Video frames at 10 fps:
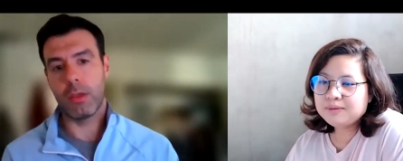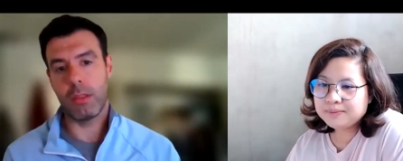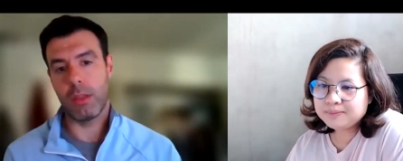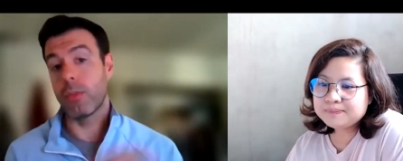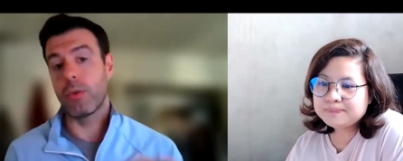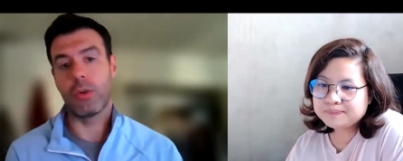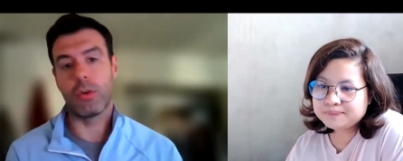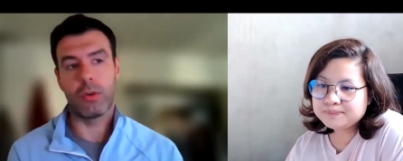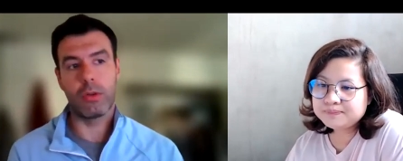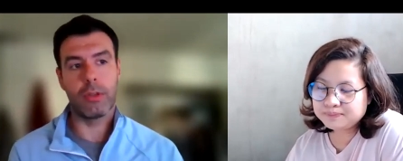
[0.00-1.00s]
Speaker 1: uh, the other
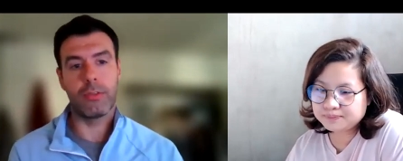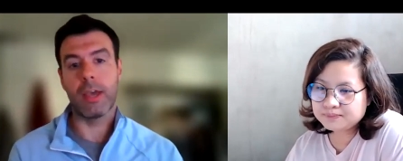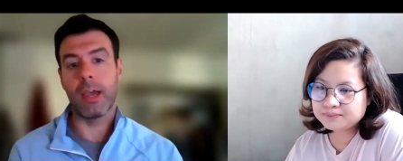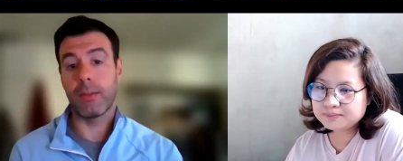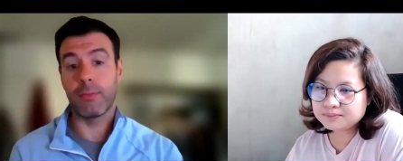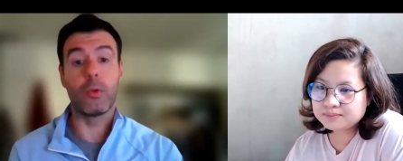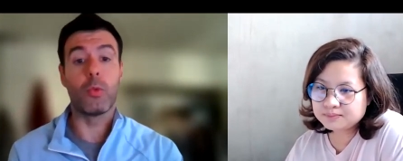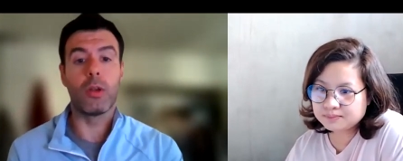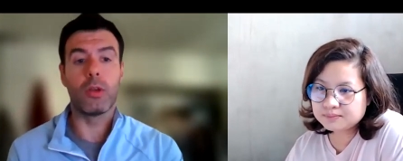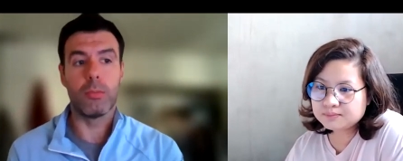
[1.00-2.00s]
side, if
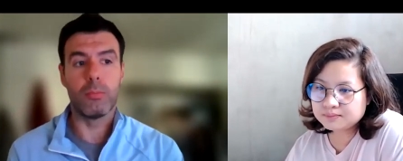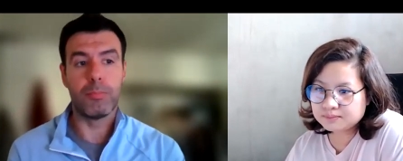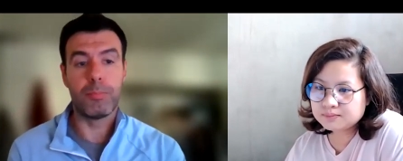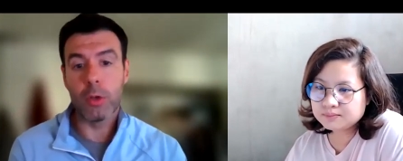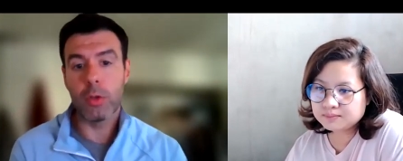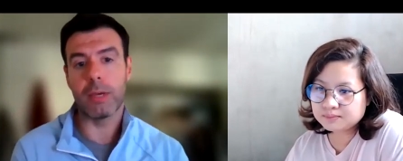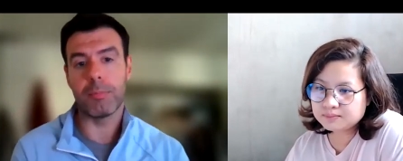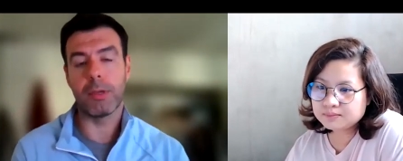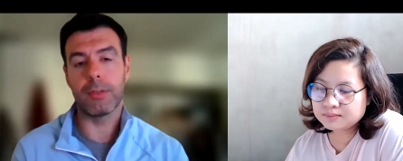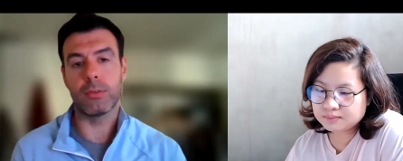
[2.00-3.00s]
you want to build
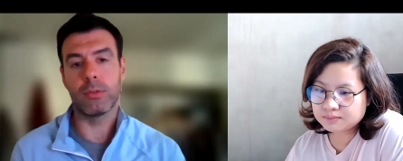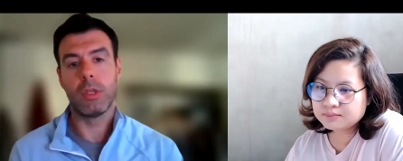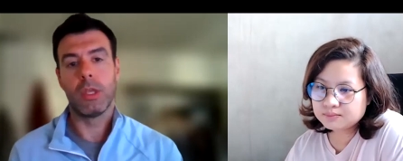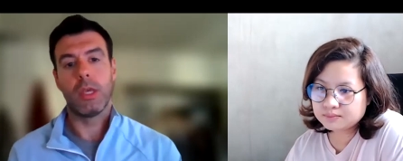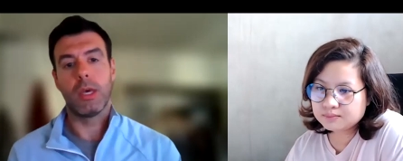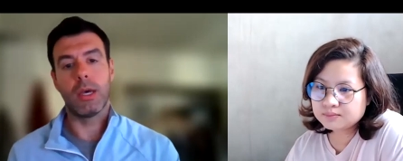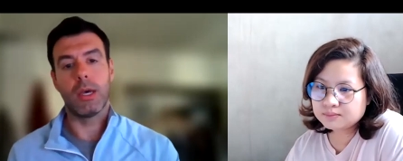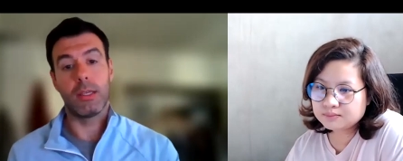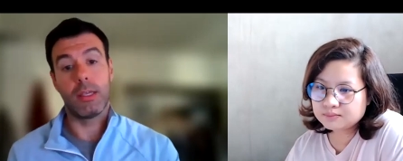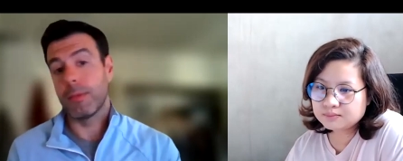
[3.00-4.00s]
up muscle,
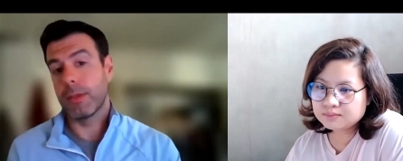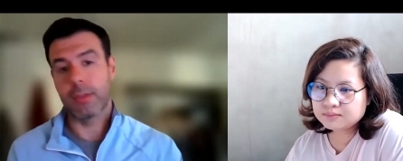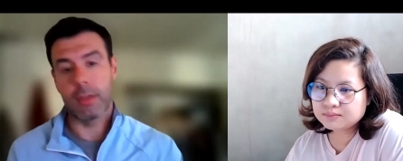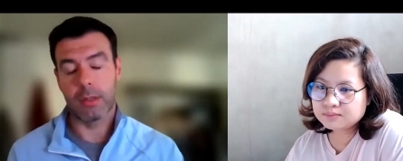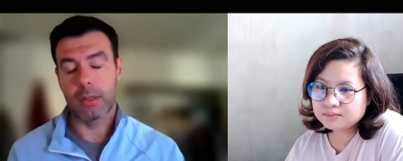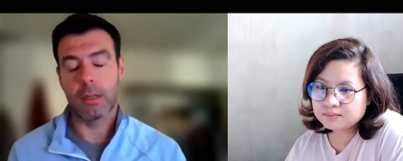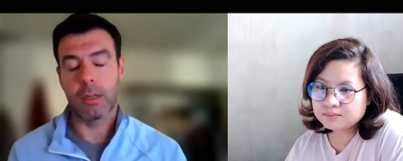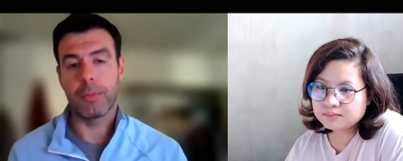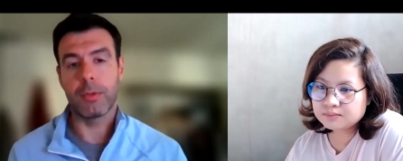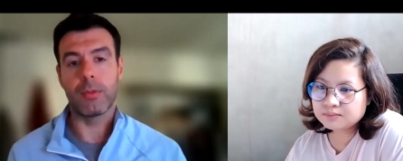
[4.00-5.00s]
Uh, E M S can
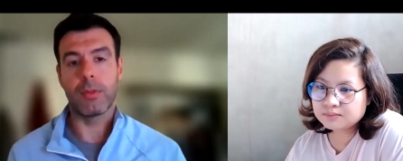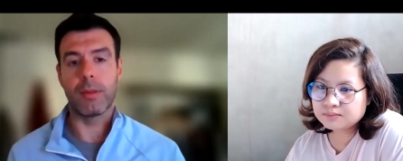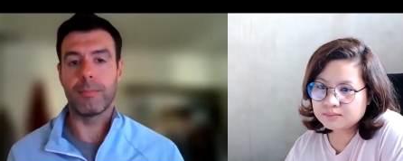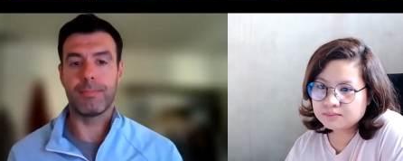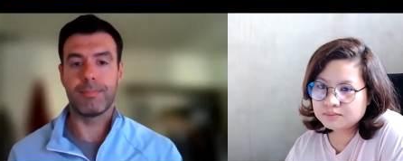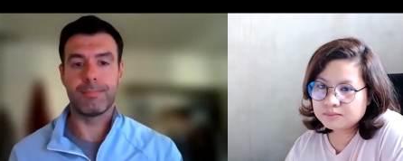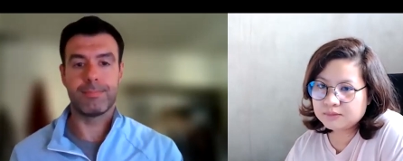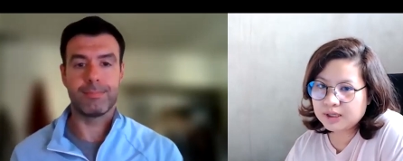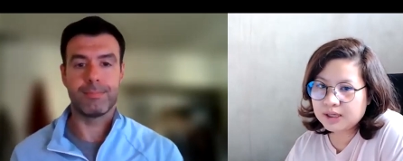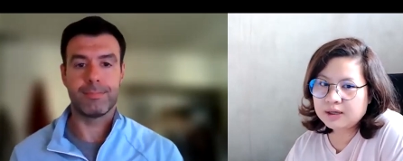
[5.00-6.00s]
can help you do that.
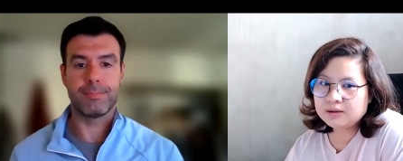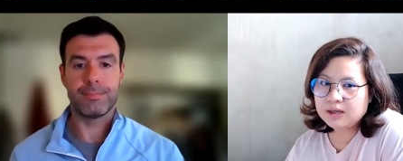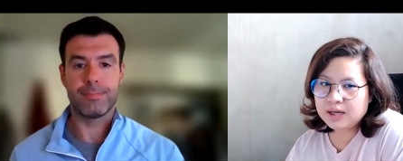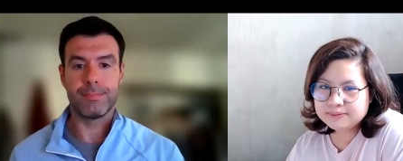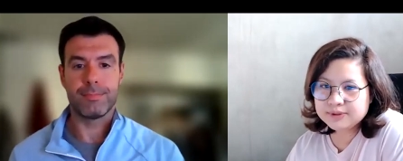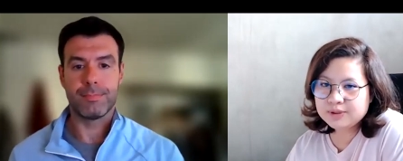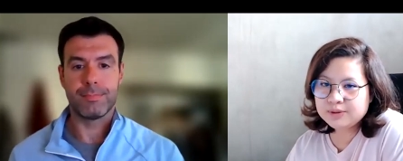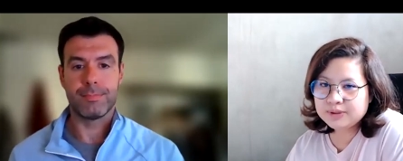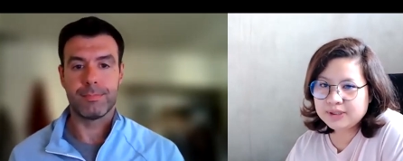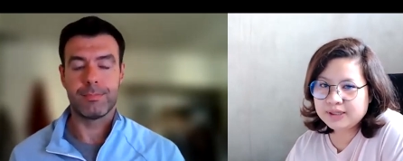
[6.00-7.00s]
Speaker 2: Yeah,
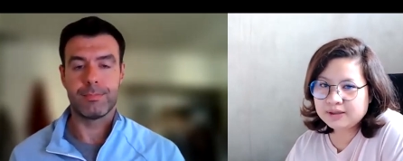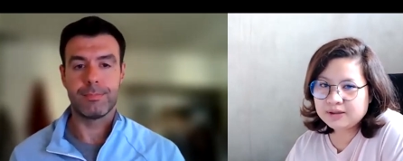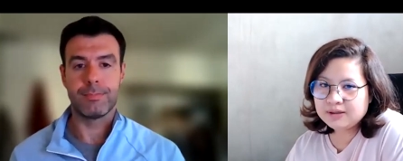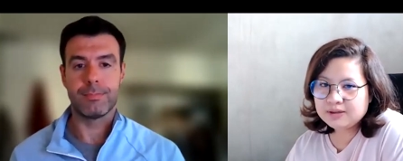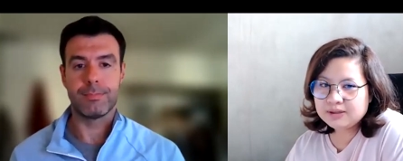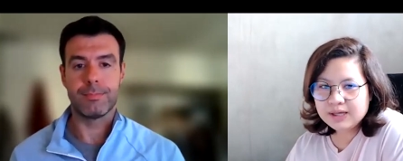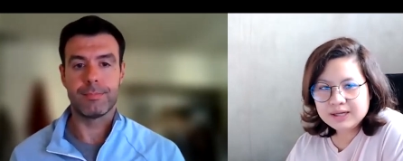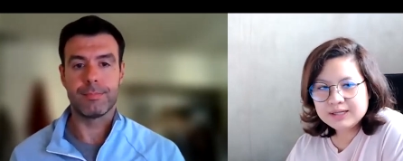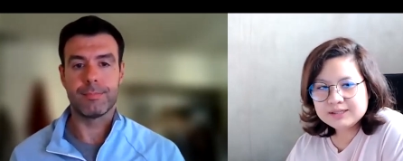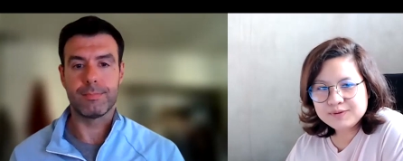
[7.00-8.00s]
absolutely.
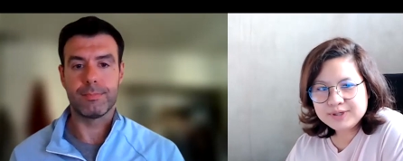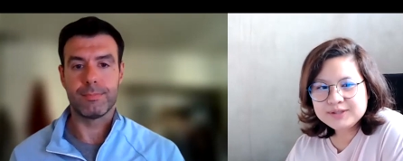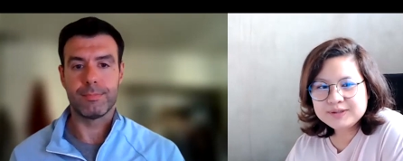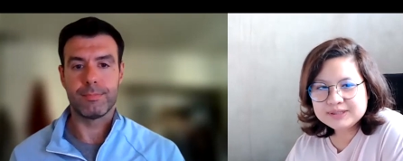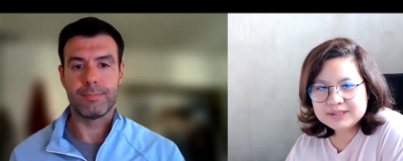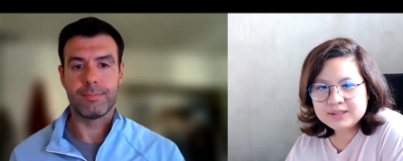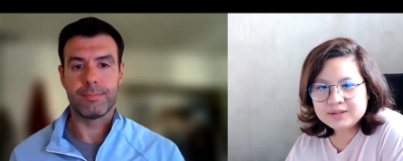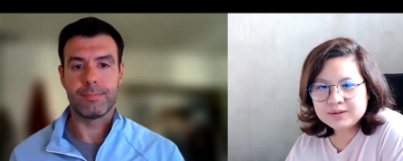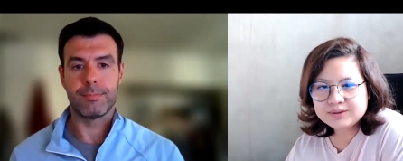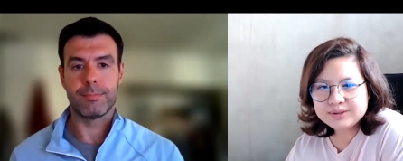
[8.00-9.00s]
Yeah, that's very interesting
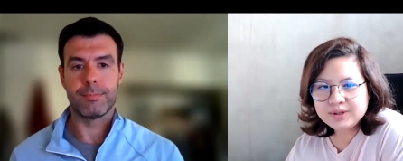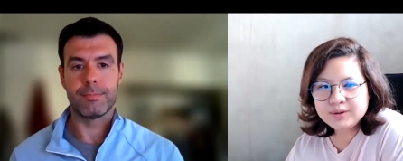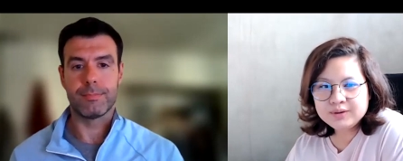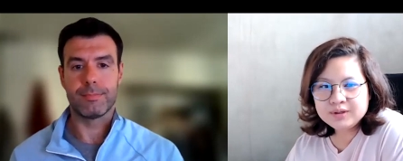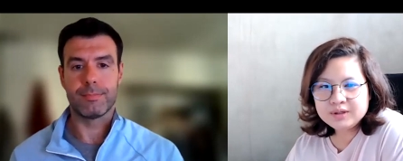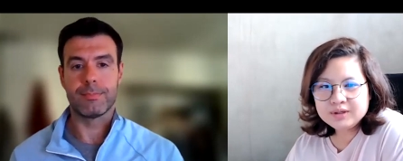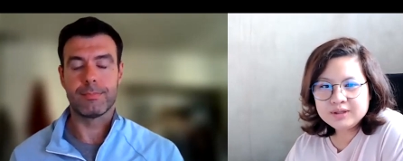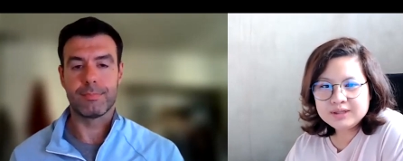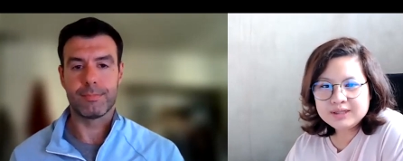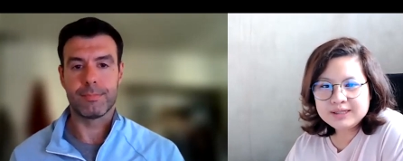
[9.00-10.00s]
though. So
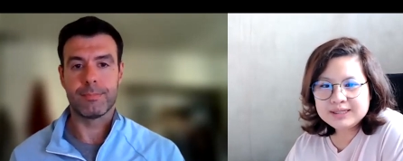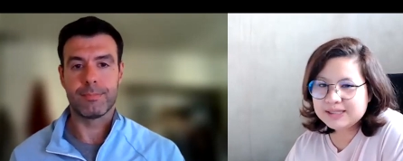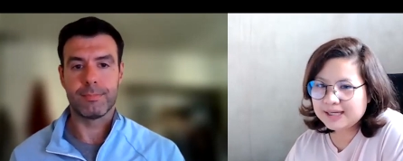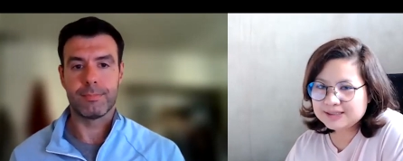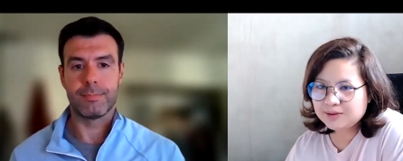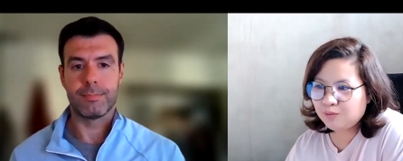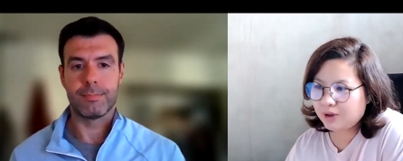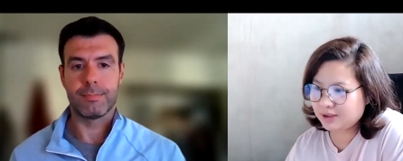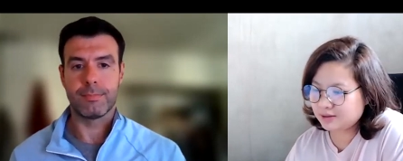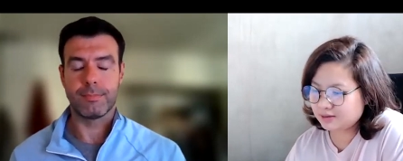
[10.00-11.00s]
in case
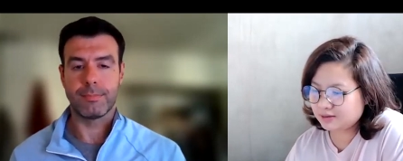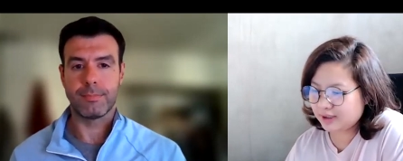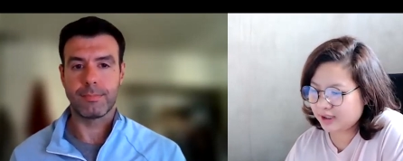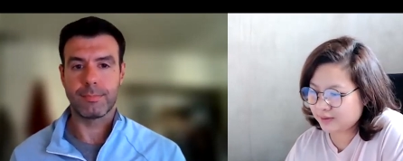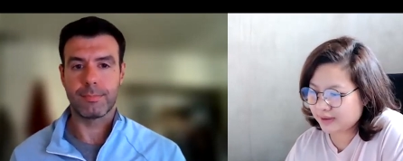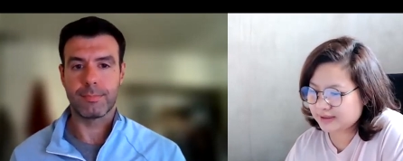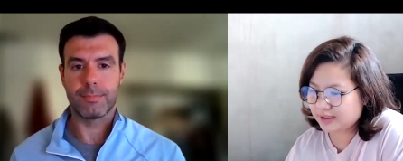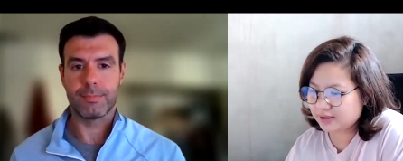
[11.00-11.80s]
someone interested